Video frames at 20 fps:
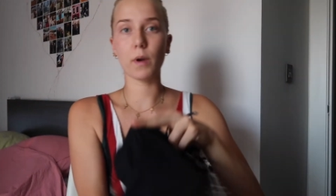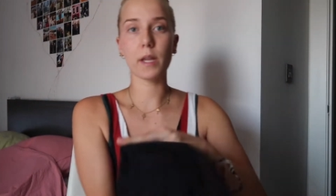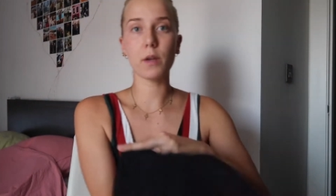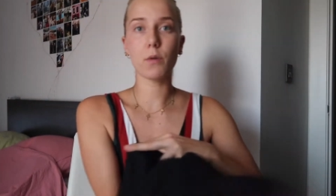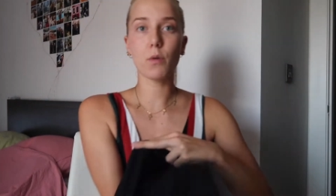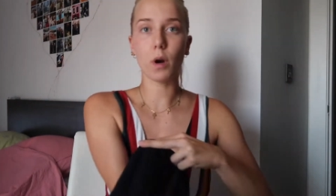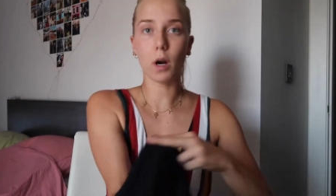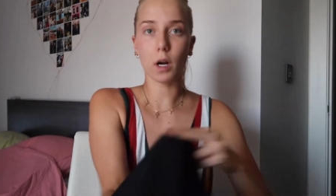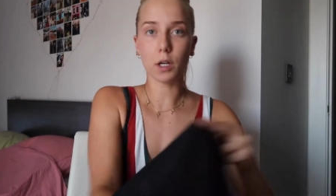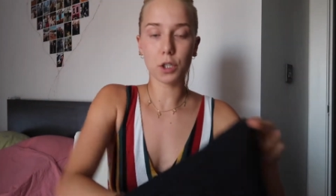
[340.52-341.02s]
when
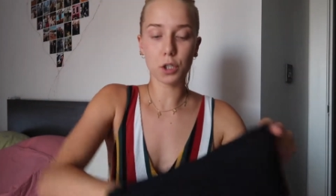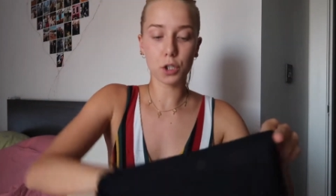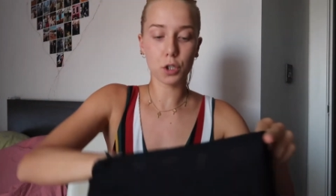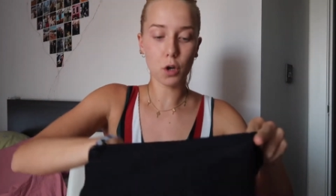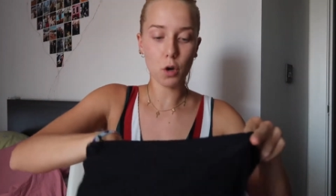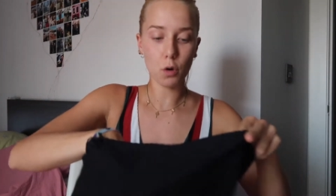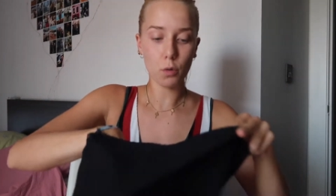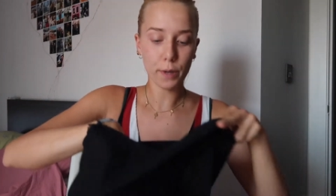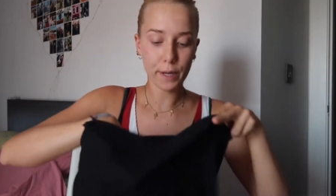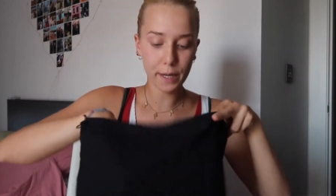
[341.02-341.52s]
you are just
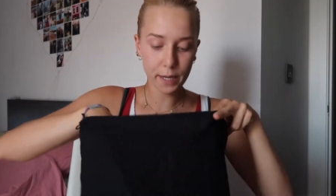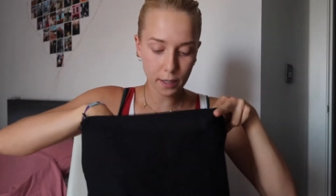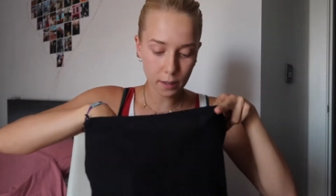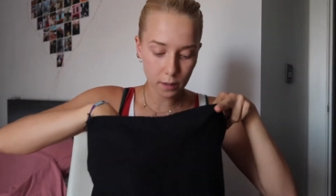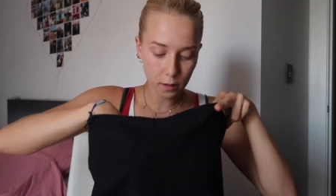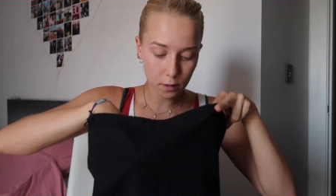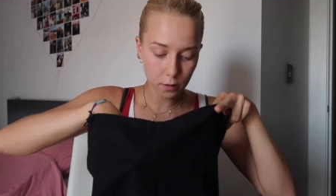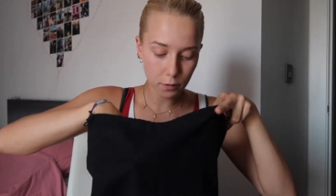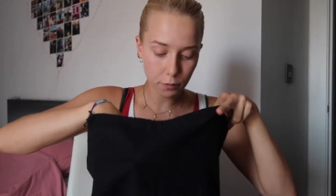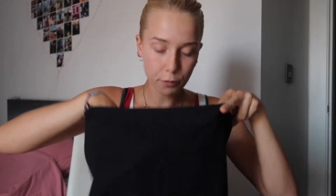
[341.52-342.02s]

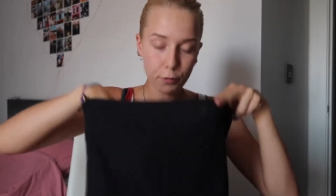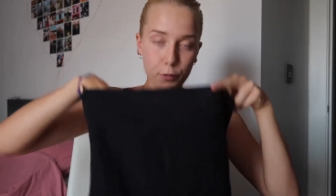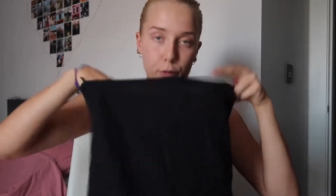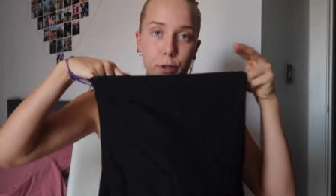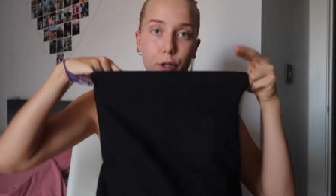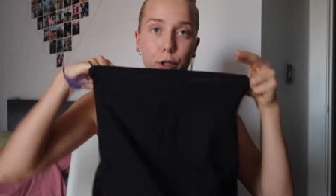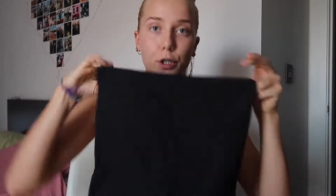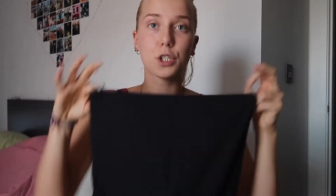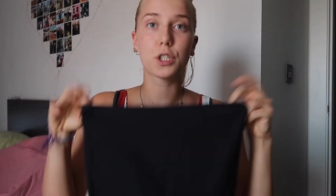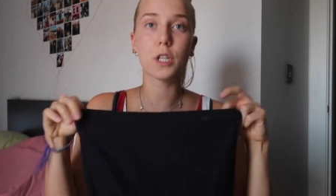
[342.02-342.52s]
going through
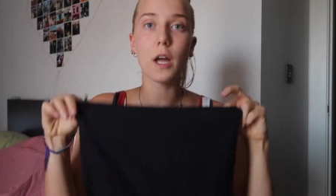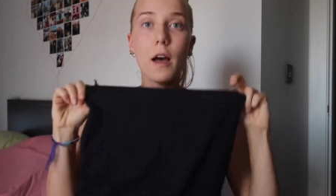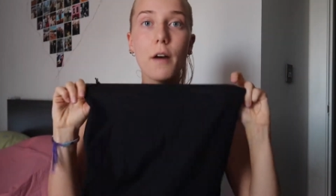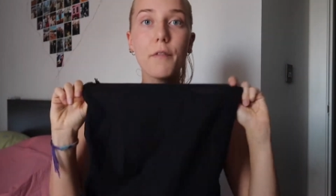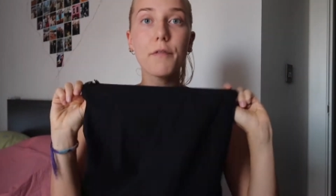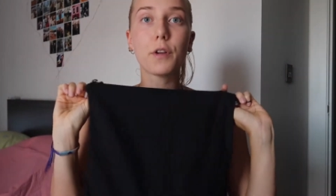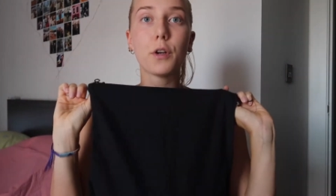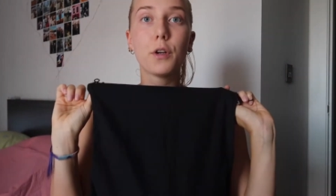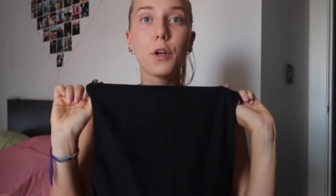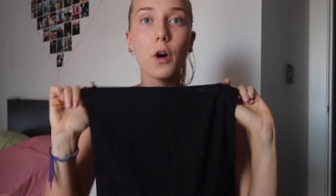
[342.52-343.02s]
your
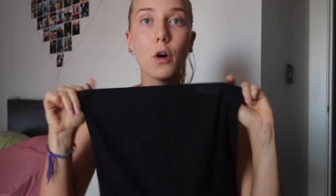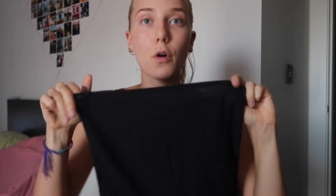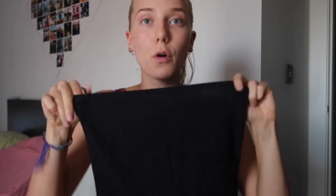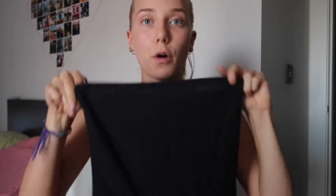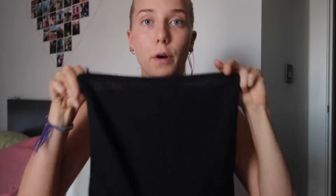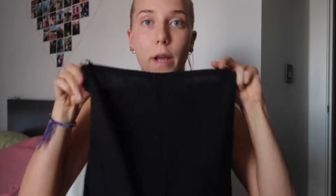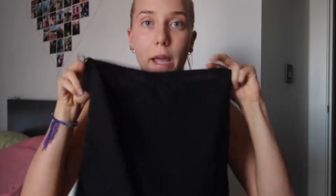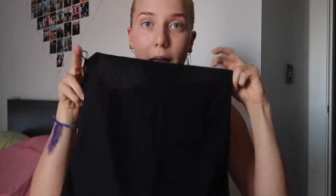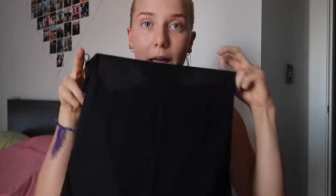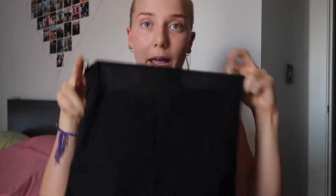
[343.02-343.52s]
stuff, you know,
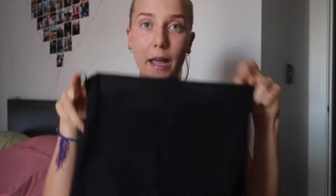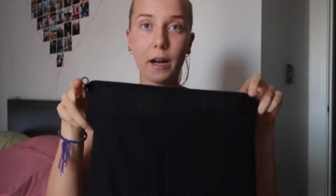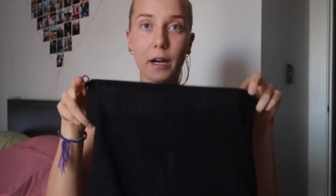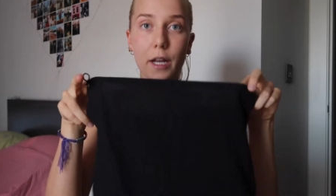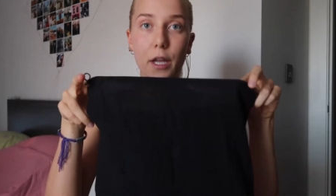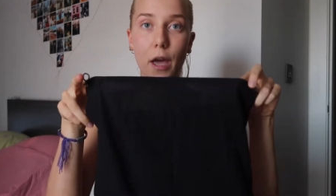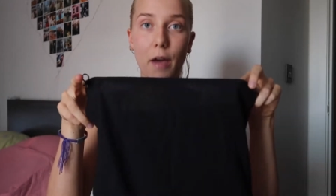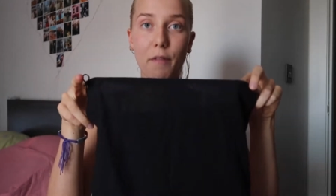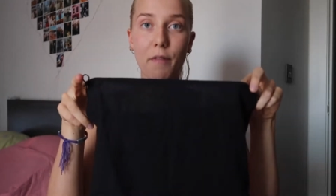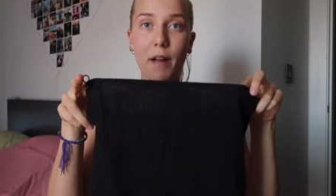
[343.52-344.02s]
okay, here
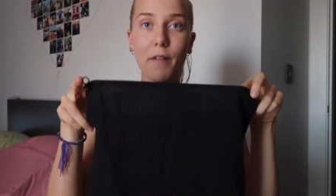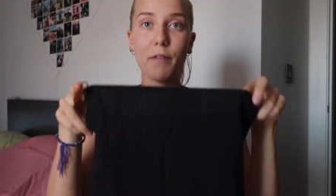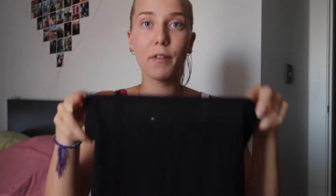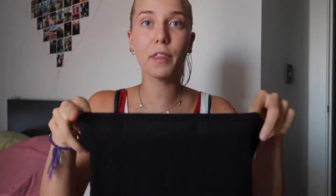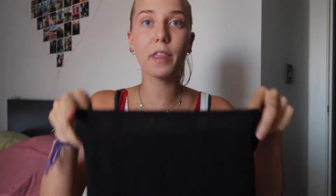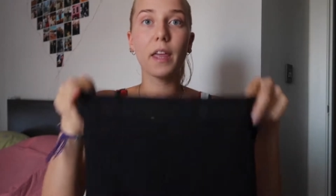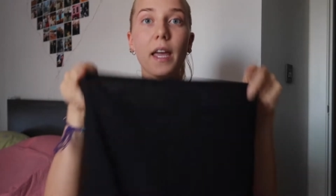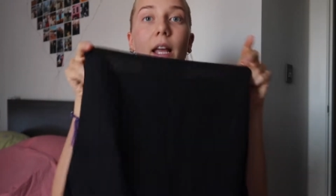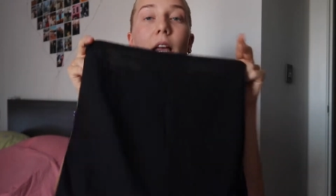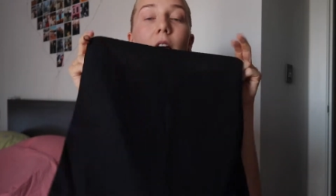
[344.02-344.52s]
you have
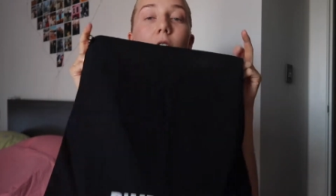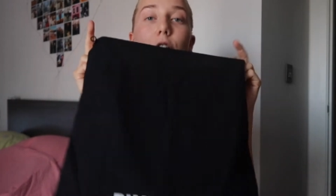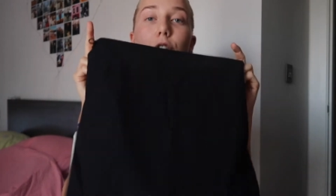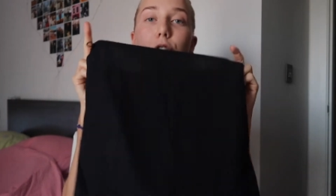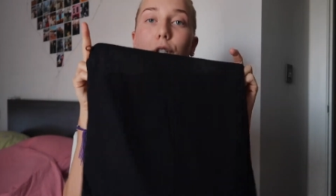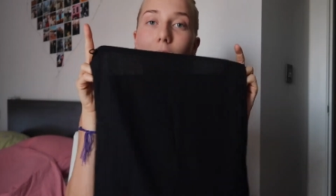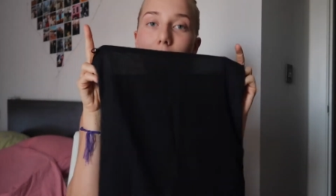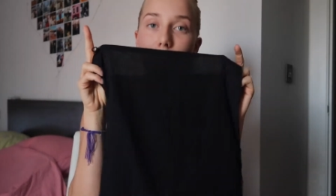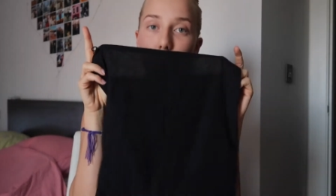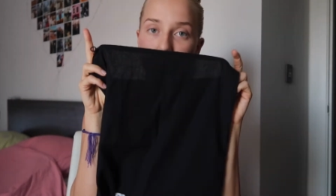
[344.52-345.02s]
everything
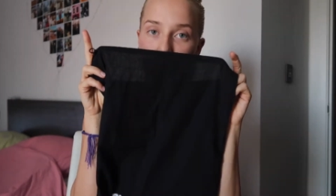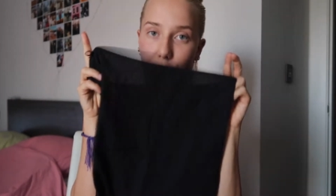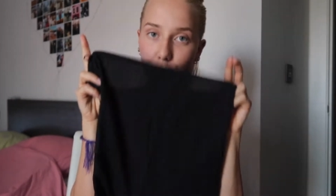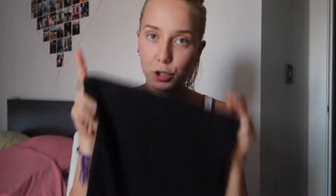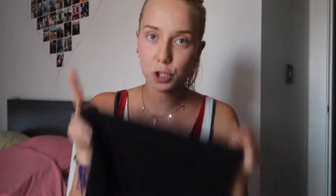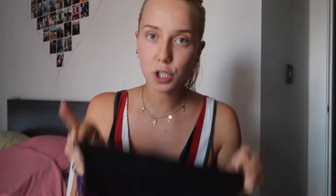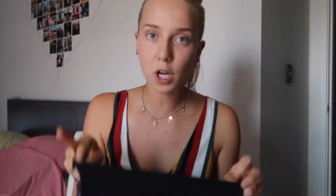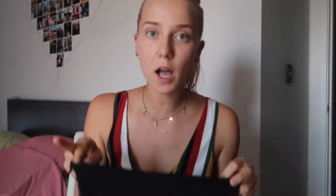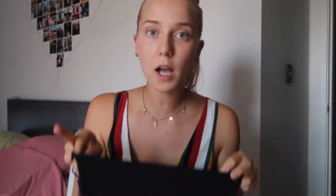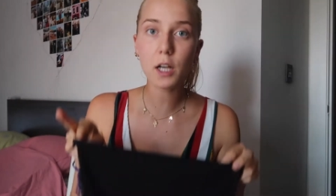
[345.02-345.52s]
together with your
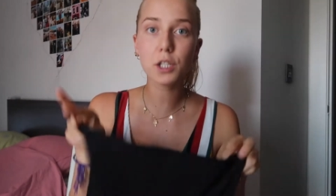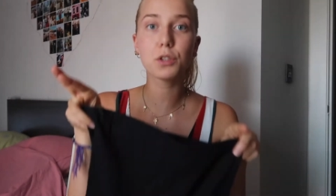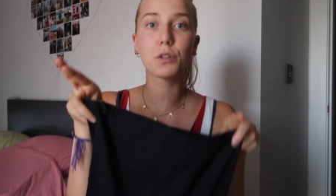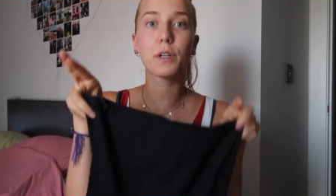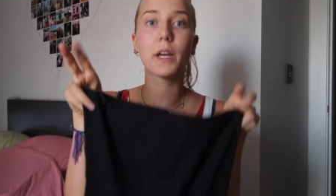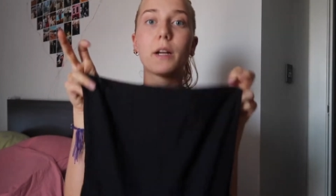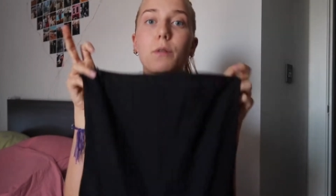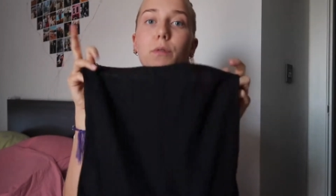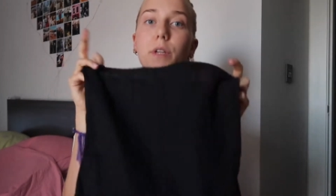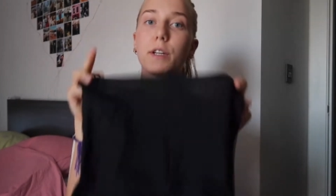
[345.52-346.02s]
socks,
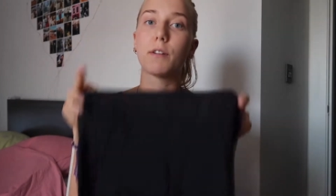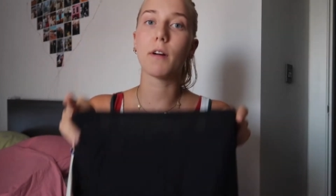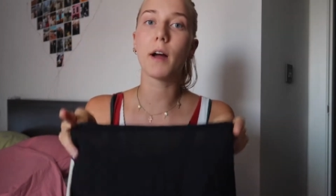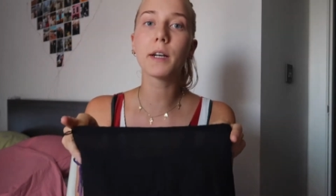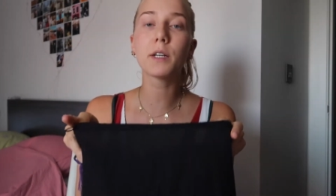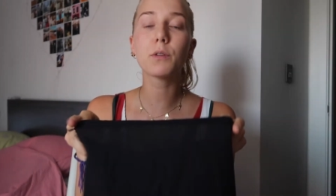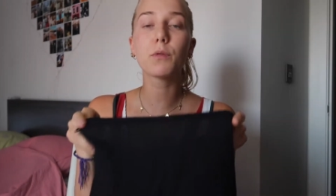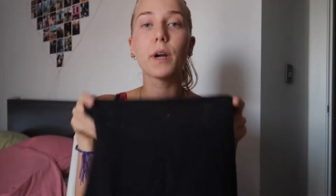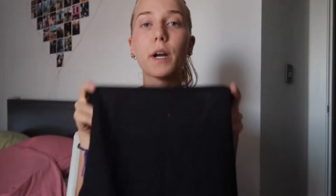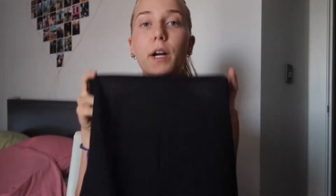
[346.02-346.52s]
together with your
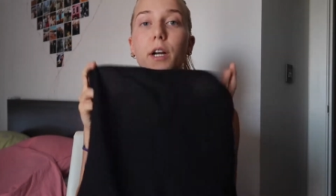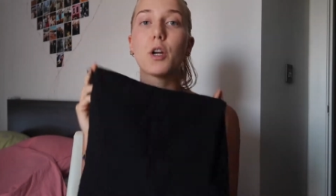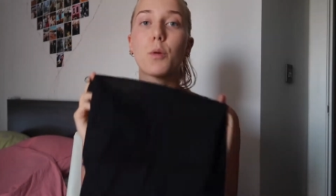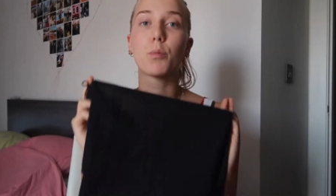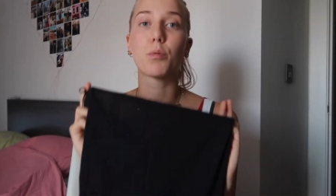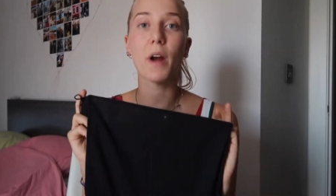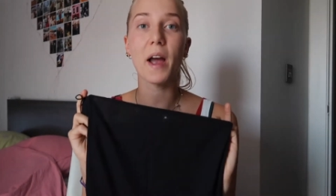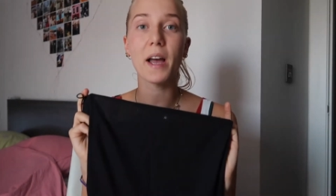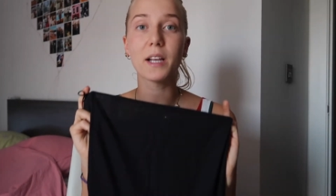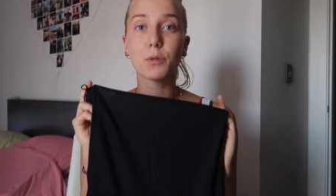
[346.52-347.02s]
underwear, your
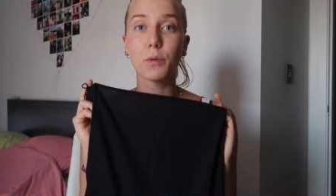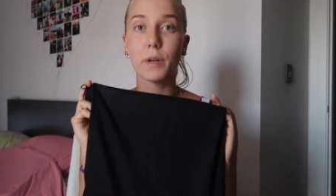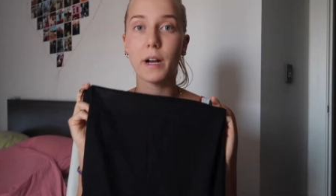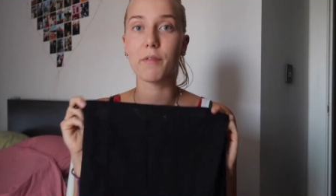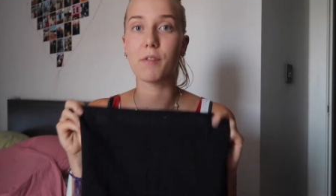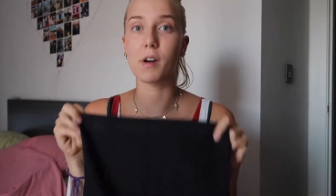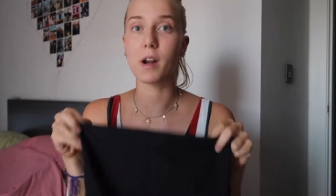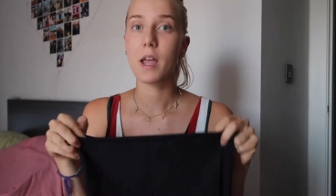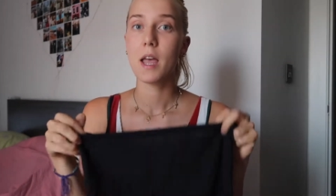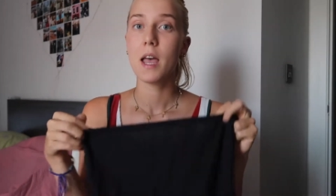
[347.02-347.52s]
bras,
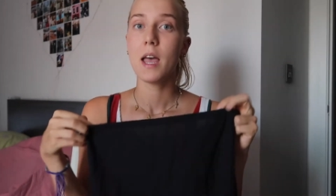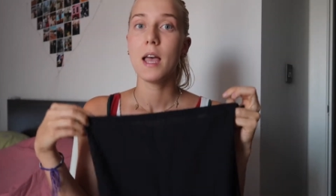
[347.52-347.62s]
whatever